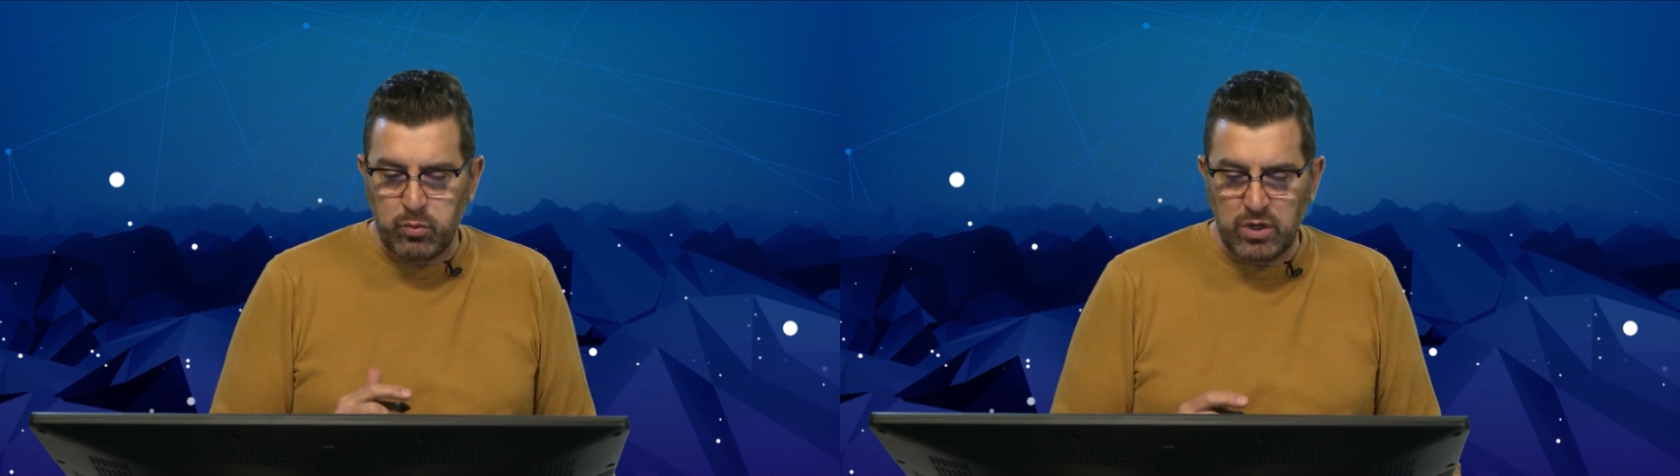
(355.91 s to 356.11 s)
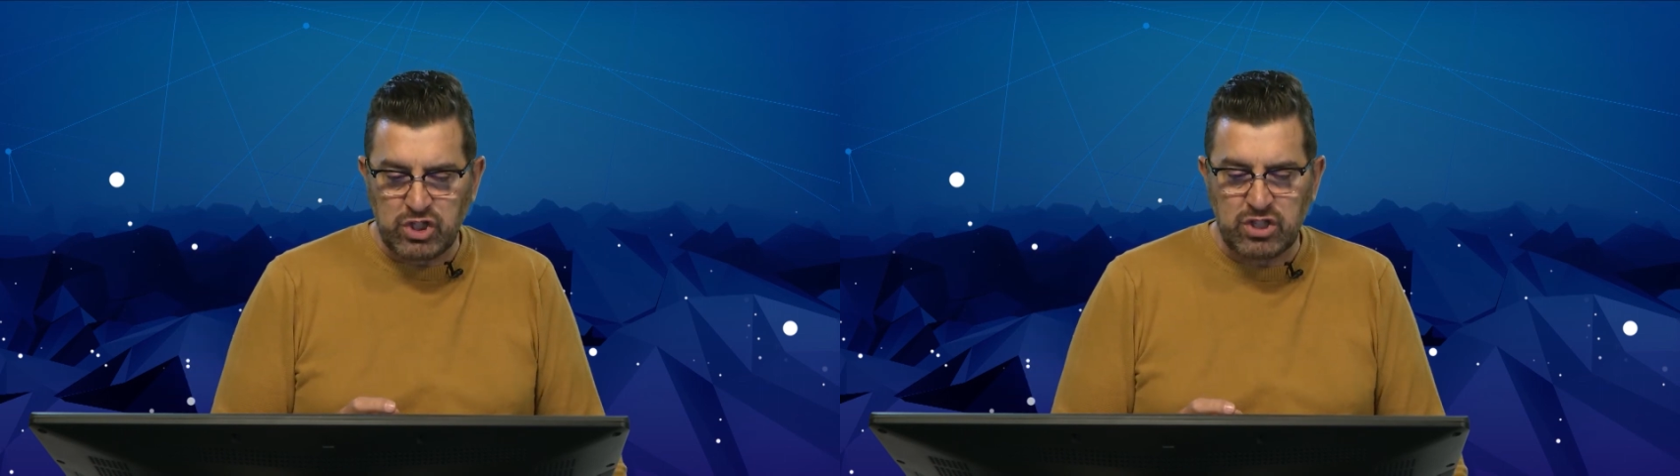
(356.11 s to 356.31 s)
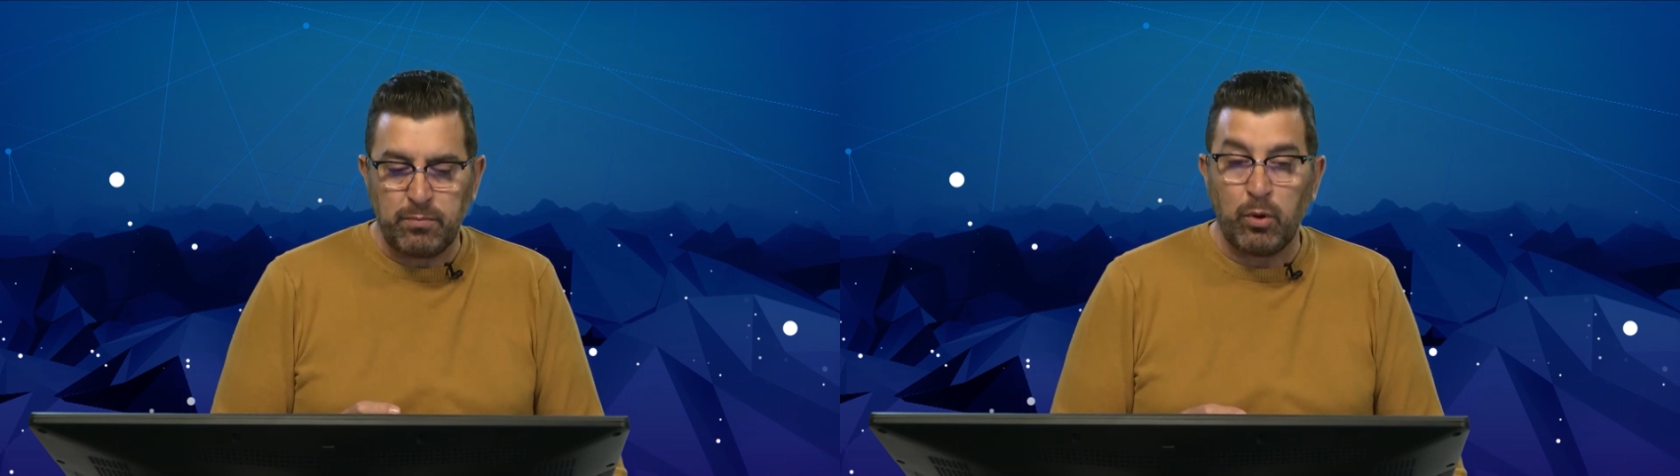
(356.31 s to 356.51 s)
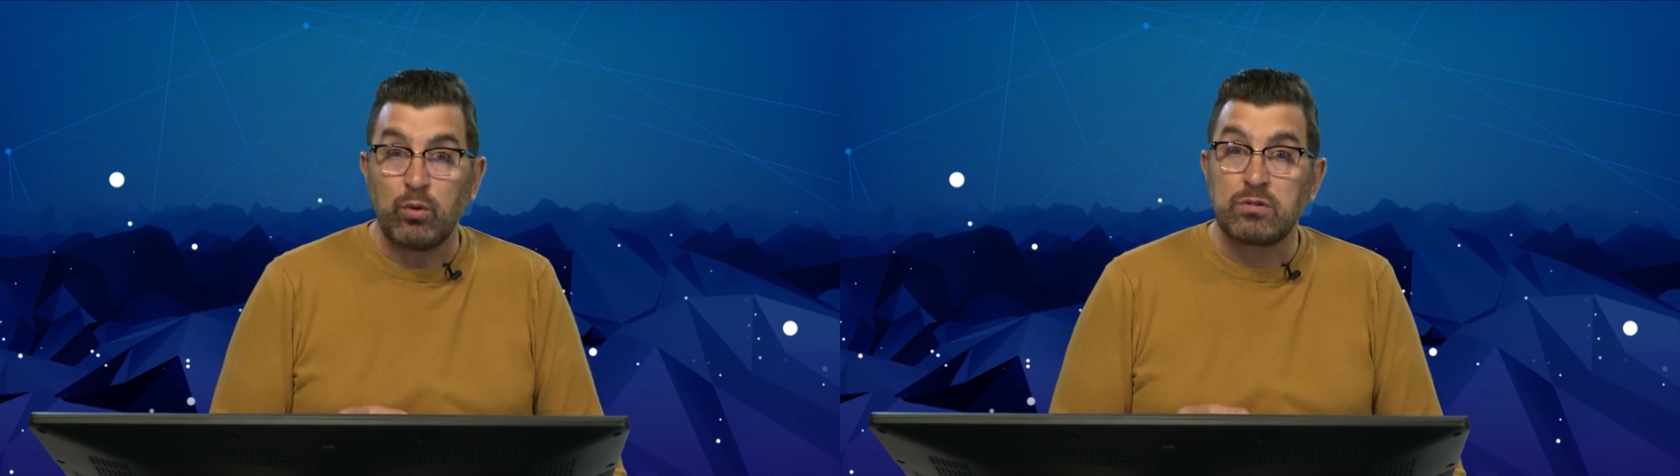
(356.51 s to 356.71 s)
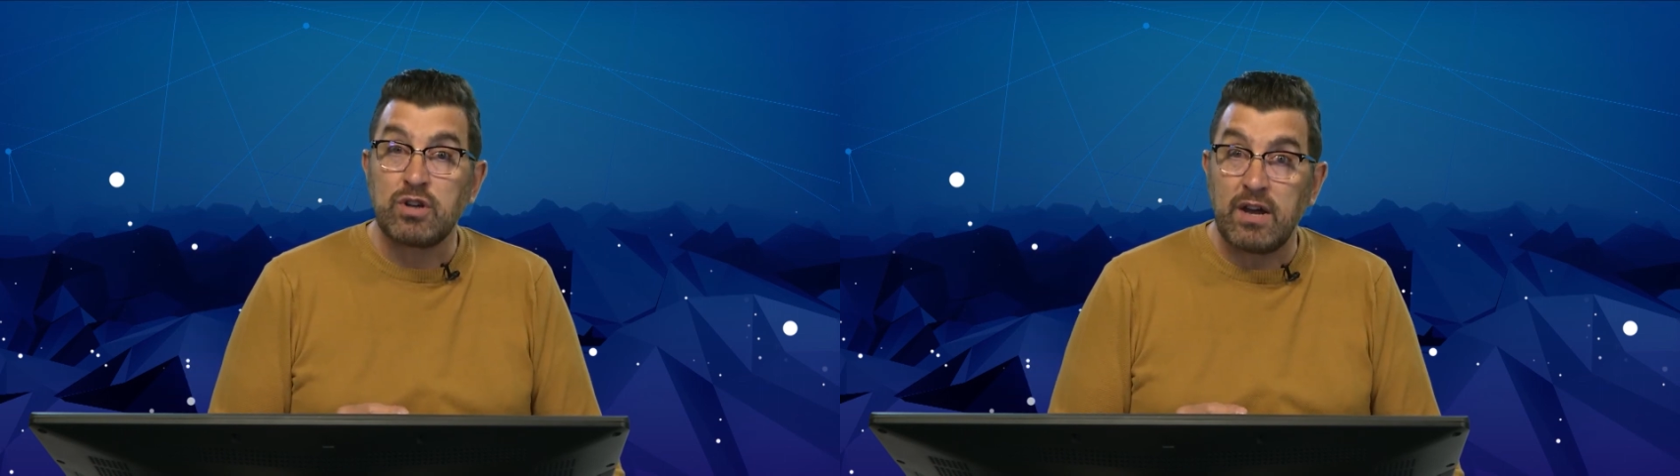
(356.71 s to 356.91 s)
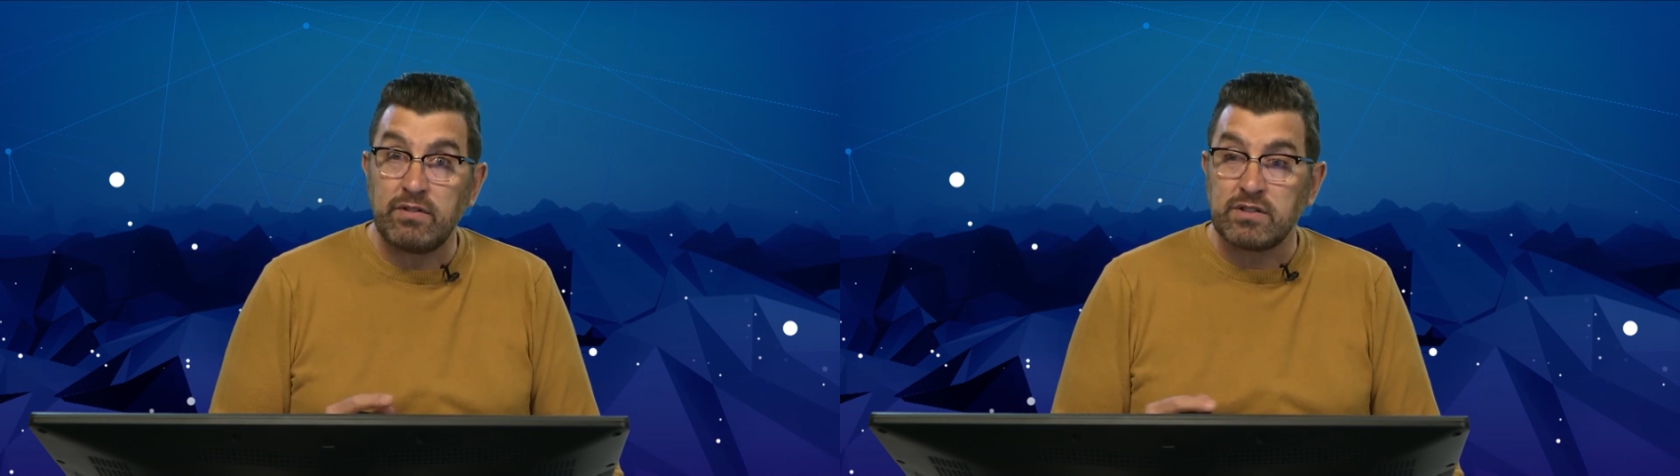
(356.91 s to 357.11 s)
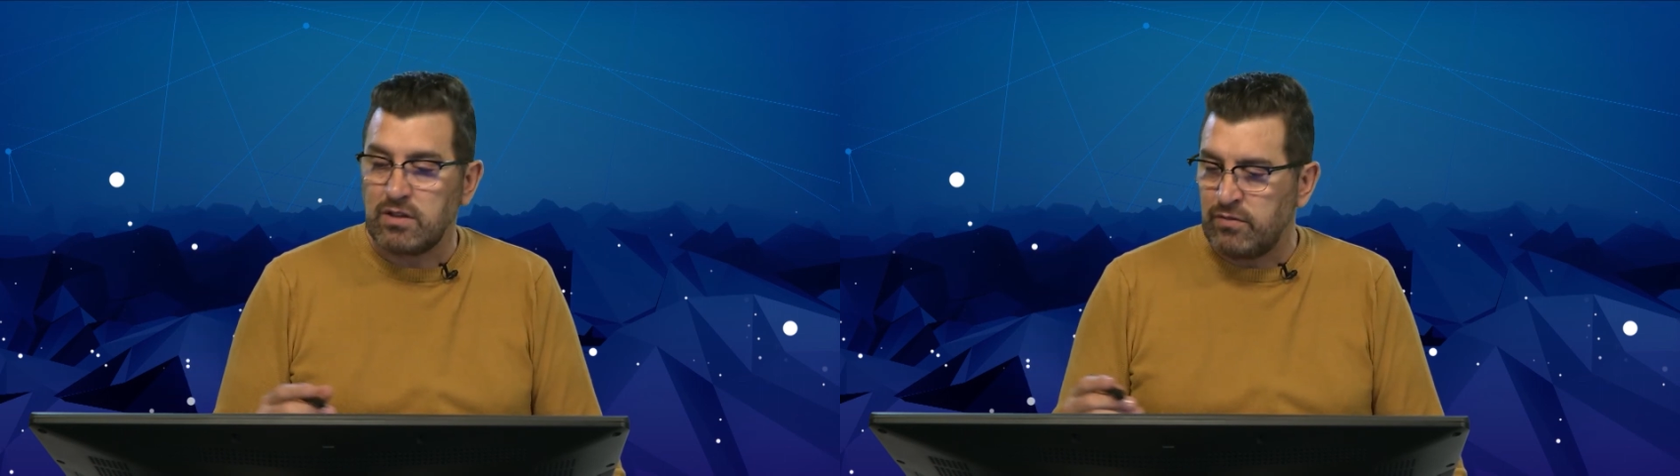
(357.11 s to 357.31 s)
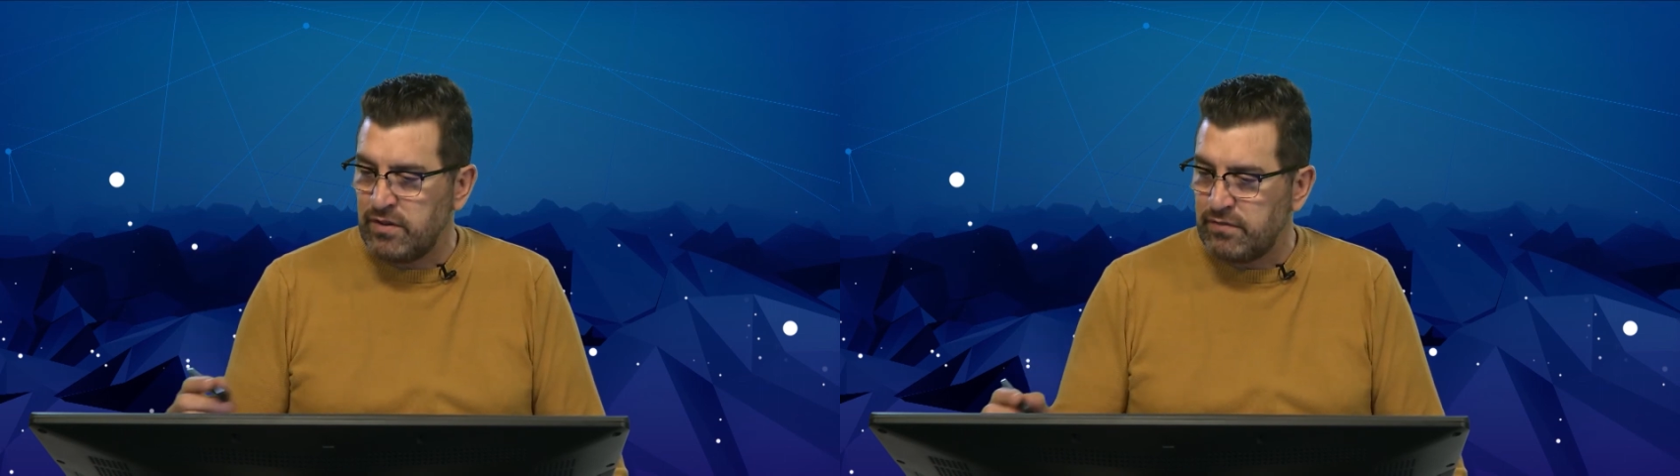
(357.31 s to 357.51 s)
which the ball travels
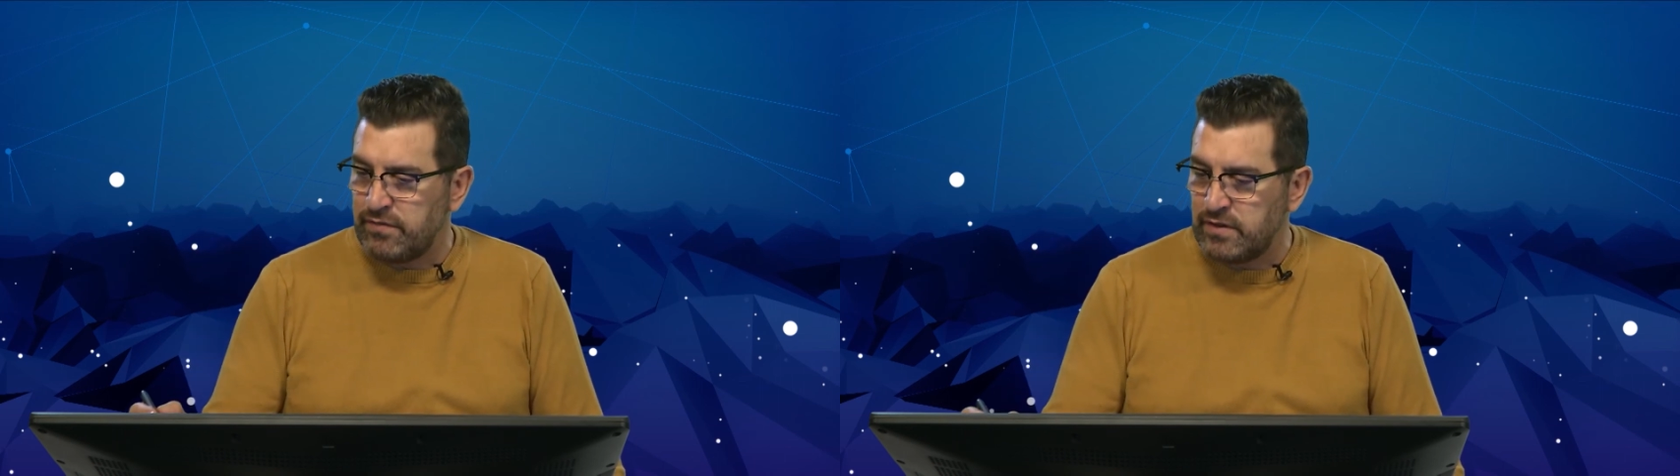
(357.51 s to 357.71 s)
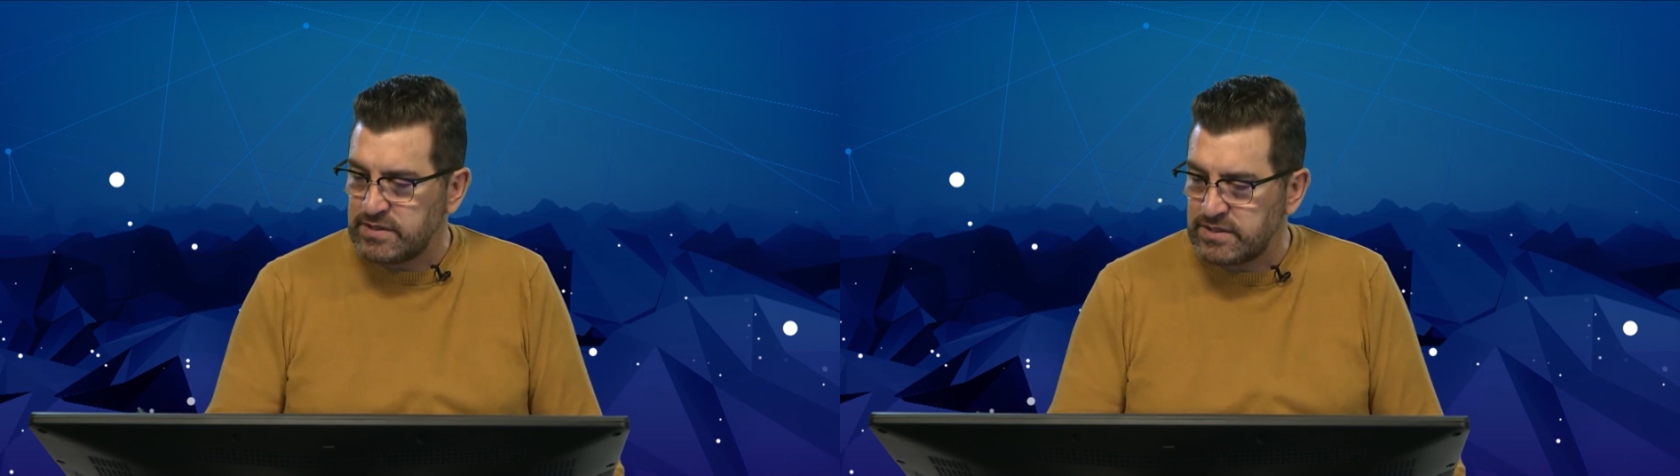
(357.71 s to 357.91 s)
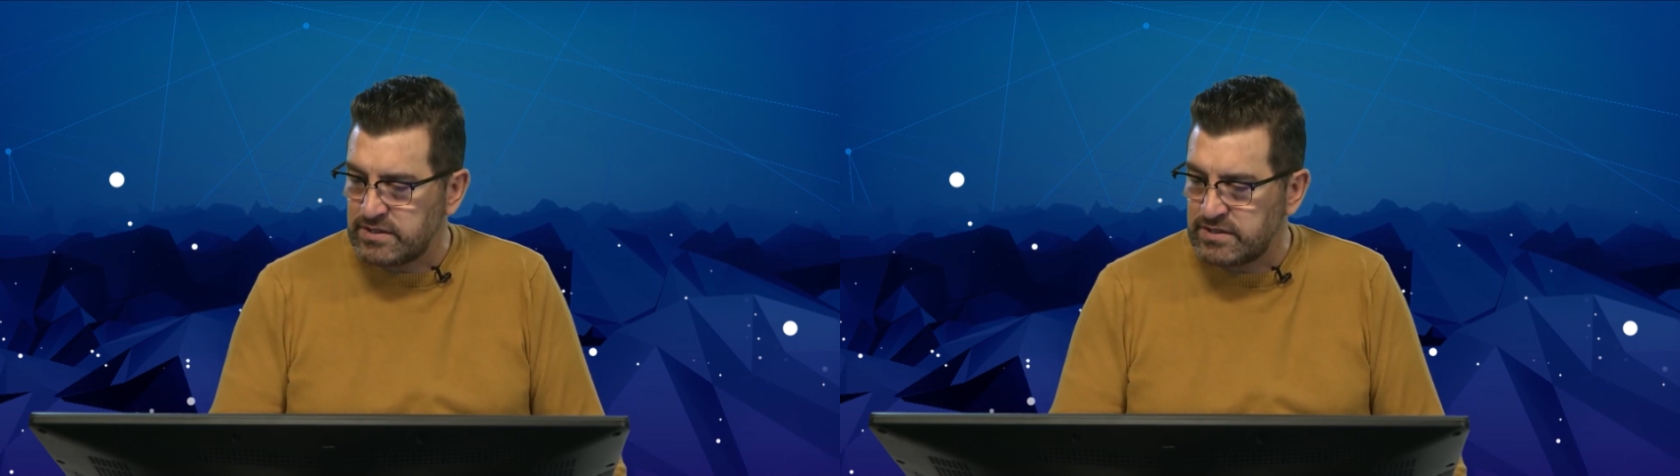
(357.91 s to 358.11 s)
on the first